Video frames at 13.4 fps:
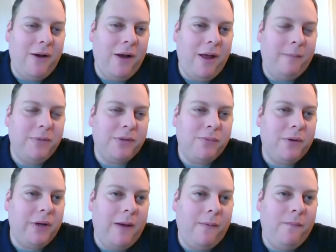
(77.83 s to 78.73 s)
I'm just
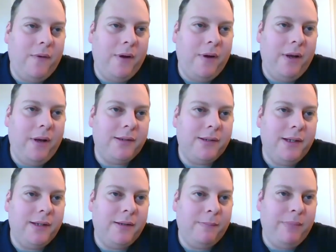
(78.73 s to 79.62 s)
wondering how fun this is
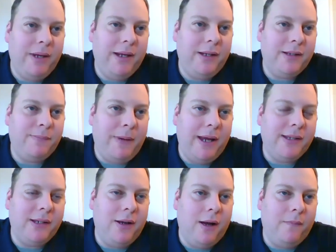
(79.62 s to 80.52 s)
being in this
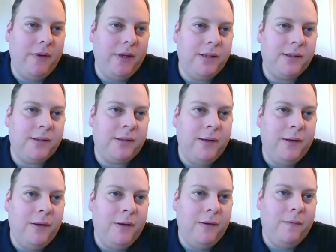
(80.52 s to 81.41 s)
passing offense
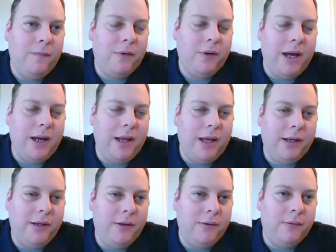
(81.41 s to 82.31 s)
for a guy like
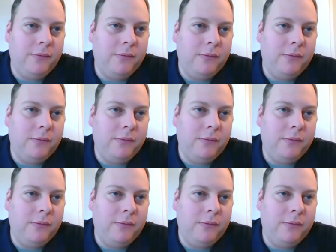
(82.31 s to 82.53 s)
you.